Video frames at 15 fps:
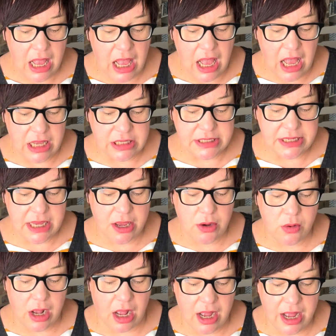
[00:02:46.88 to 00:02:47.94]
And
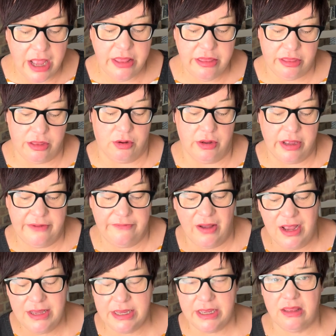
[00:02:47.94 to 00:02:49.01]
so I thought if
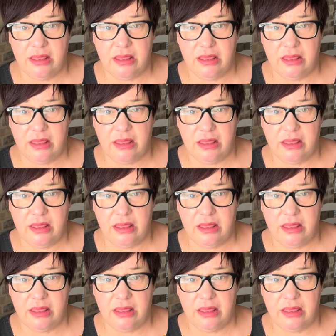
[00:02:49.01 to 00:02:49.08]
I did